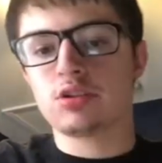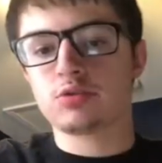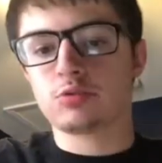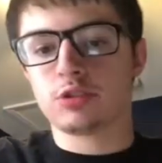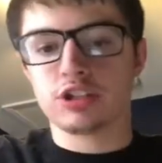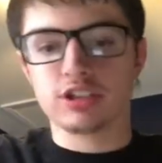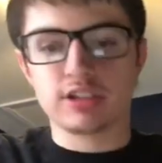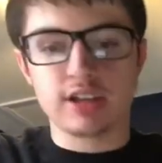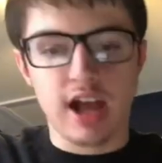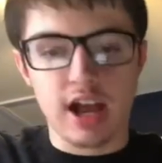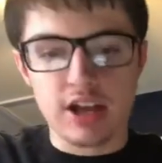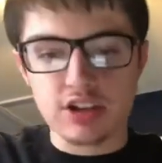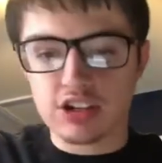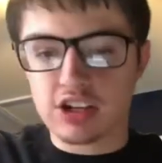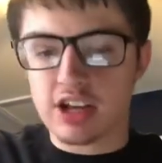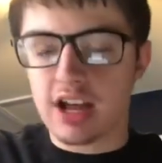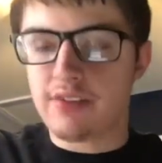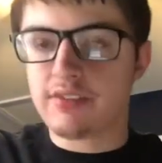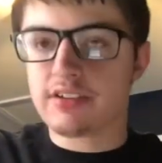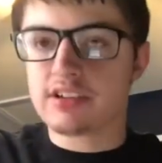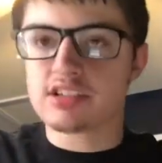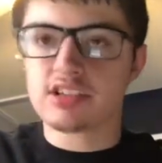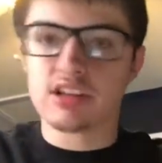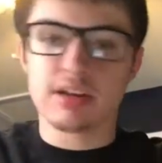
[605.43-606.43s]
with Sasha,
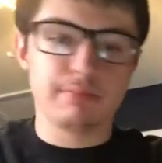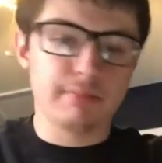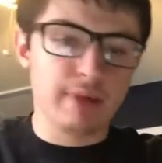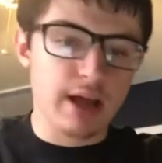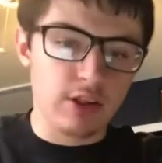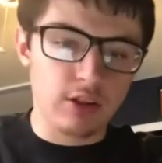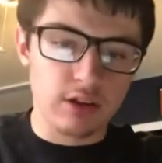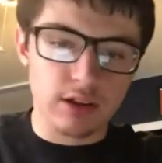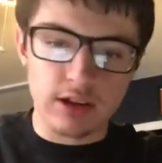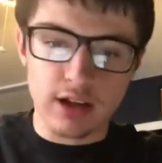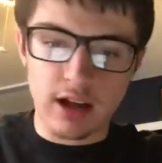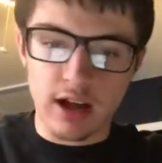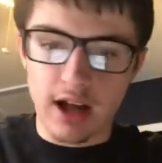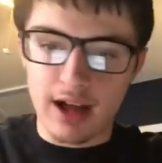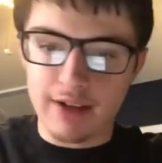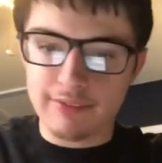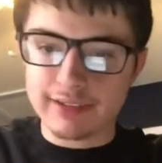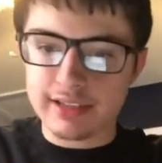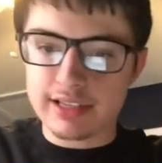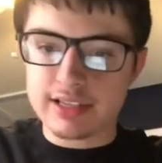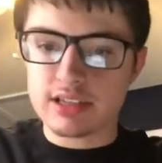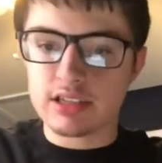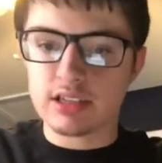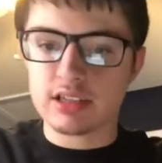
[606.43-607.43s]
obviously, Mella,
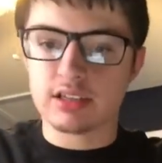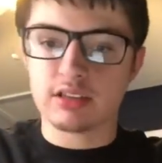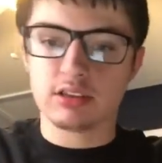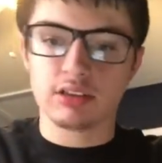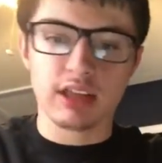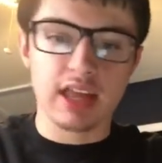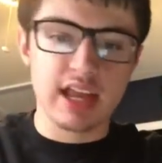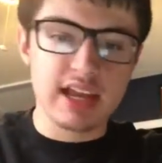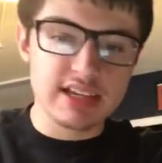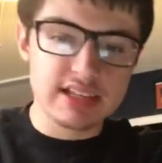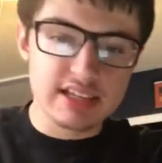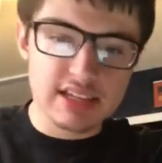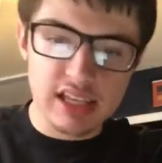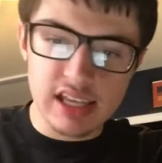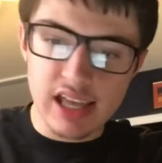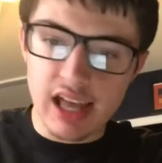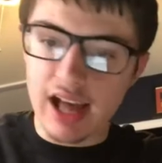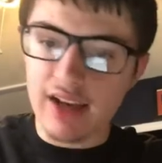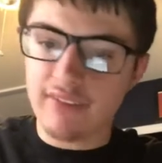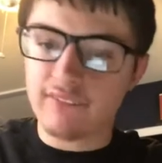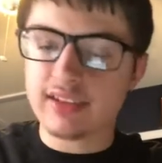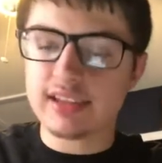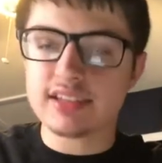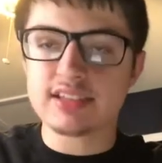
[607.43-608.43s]
obviously, Lacey,
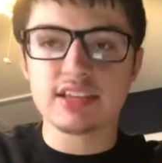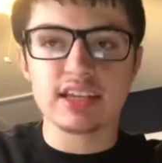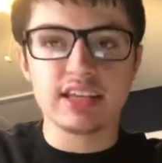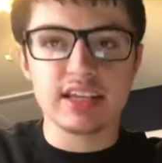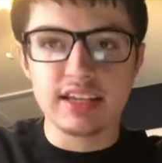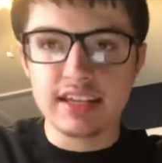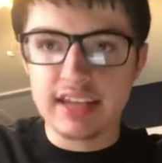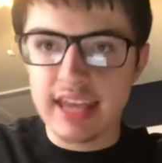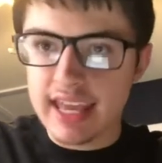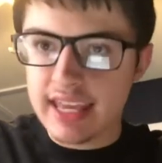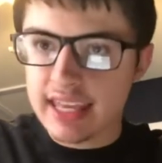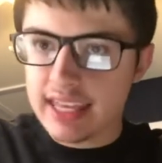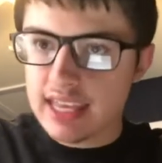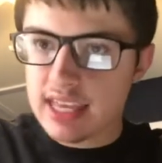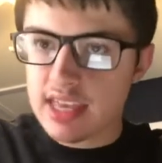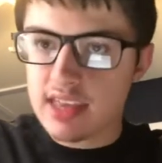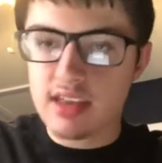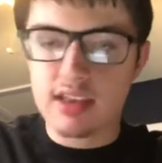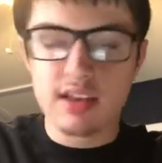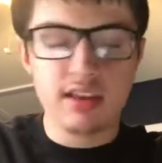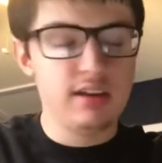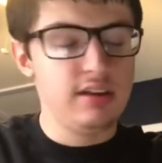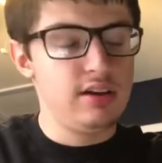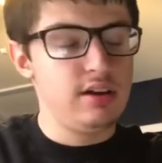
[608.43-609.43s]
obviously,
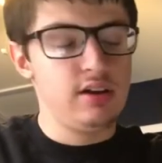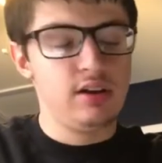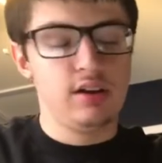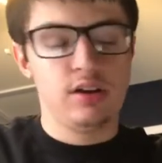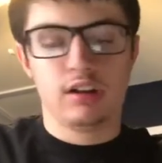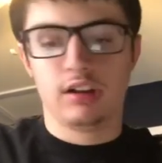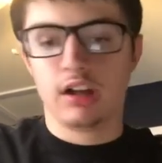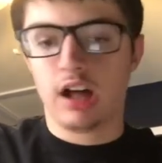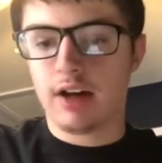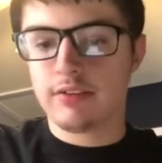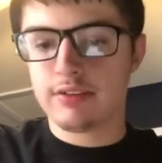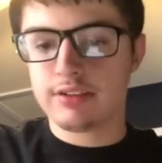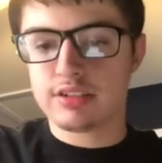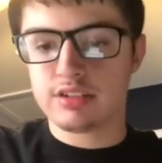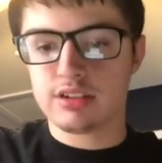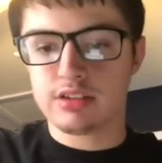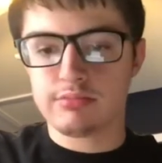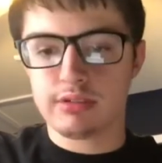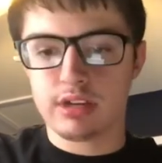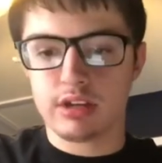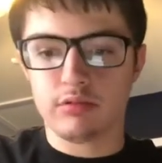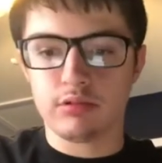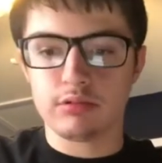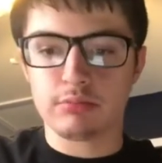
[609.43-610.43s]
Nikki, obviously
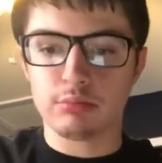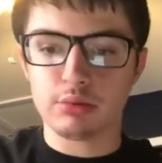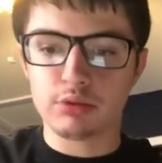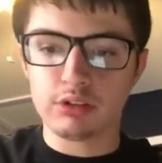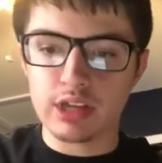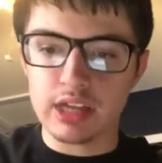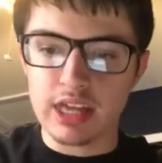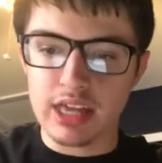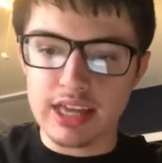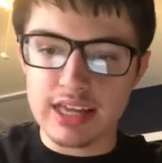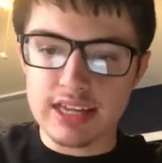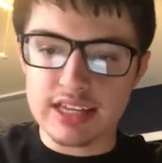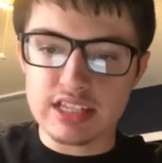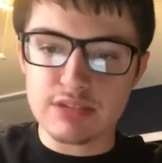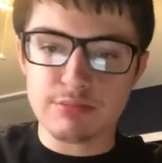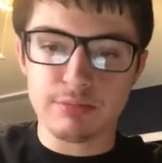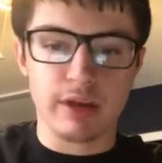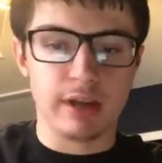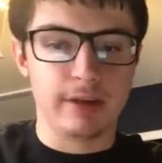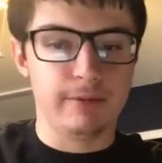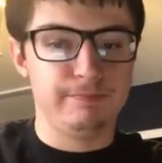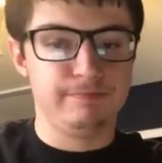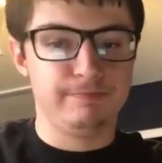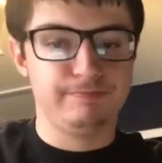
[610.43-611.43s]
being with Bliss, but